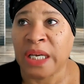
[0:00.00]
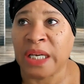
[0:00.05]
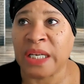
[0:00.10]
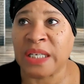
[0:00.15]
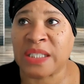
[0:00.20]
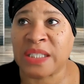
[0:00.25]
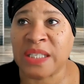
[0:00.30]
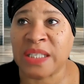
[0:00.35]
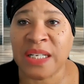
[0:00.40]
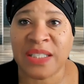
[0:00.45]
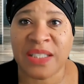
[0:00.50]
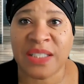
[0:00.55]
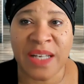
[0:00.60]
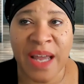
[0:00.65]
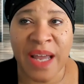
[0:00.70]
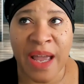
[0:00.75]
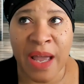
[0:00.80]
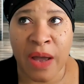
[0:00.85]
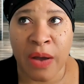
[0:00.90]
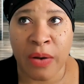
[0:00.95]
He sits
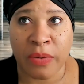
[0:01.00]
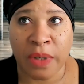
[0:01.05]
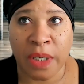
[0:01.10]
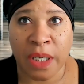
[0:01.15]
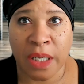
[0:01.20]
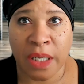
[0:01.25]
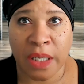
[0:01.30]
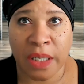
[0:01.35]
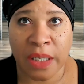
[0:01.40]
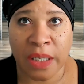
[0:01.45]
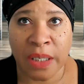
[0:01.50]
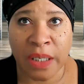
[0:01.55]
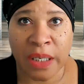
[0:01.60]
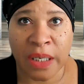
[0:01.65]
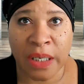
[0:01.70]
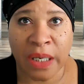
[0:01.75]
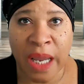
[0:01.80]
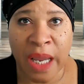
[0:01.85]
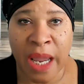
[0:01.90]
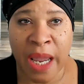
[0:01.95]
down
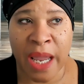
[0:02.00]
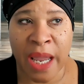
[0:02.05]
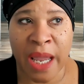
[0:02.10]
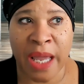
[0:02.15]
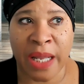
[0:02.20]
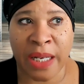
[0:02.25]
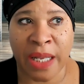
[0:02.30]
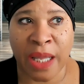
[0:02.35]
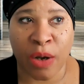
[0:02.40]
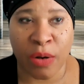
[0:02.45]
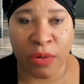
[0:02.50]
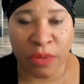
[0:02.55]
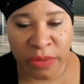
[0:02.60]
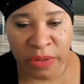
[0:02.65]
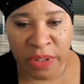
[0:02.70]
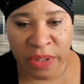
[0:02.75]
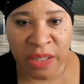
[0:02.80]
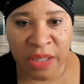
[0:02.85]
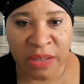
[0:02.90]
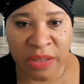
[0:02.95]
and they go
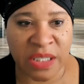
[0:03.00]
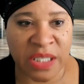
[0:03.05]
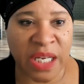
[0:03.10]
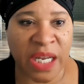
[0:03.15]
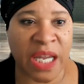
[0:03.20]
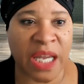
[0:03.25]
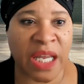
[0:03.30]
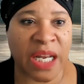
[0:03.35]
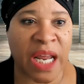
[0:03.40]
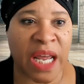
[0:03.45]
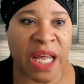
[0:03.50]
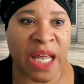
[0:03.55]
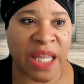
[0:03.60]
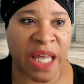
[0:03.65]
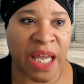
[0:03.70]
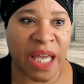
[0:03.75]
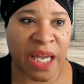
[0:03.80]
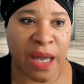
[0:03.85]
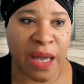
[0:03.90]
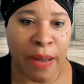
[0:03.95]
to another scene and
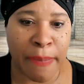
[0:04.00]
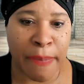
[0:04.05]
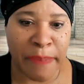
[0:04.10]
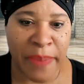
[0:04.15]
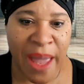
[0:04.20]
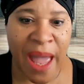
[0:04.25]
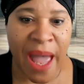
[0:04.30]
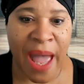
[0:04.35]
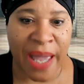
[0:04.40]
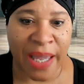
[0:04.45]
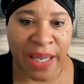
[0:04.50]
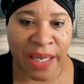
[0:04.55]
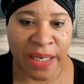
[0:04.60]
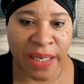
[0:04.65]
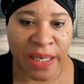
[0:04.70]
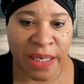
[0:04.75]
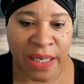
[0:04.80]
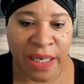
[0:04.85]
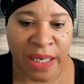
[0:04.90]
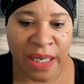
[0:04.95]
they come back
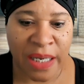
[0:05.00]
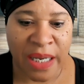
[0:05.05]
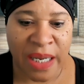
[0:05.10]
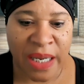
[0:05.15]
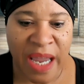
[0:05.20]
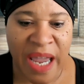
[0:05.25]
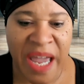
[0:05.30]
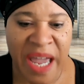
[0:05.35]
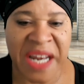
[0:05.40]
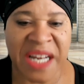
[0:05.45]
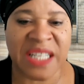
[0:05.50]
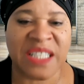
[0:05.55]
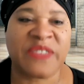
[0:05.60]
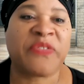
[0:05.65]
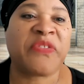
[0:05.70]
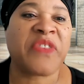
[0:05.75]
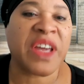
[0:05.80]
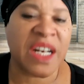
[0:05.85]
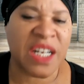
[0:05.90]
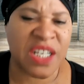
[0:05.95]
and he's
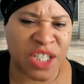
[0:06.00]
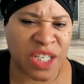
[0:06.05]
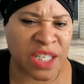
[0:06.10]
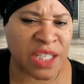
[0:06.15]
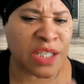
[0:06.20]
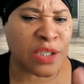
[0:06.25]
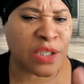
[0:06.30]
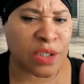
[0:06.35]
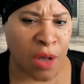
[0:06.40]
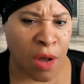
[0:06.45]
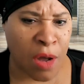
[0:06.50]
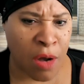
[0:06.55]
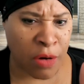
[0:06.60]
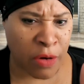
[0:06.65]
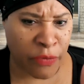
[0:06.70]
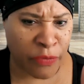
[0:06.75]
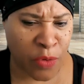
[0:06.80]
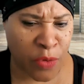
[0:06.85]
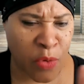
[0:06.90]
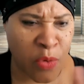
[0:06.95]
finishing the
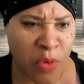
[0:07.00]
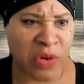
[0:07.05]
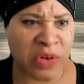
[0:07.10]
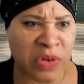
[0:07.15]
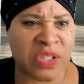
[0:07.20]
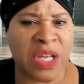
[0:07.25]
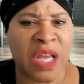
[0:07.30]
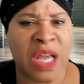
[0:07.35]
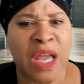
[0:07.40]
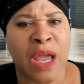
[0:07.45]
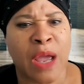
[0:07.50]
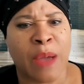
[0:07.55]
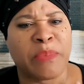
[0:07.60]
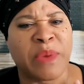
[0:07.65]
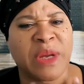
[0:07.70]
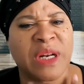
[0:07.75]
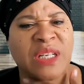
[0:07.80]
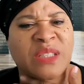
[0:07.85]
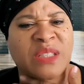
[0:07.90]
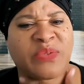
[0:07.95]
song, of course,
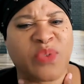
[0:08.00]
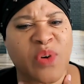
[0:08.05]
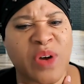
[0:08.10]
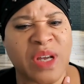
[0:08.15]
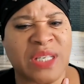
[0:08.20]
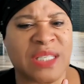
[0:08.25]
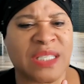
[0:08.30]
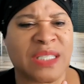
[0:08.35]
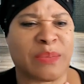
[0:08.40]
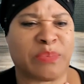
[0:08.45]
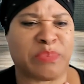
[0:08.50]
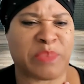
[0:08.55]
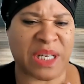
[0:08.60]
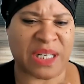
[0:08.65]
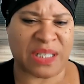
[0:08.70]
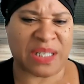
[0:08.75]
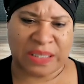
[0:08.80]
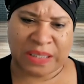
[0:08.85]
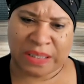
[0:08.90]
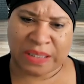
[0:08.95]
but his voice is a
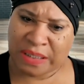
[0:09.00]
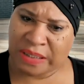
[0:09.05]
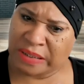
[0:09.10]
bit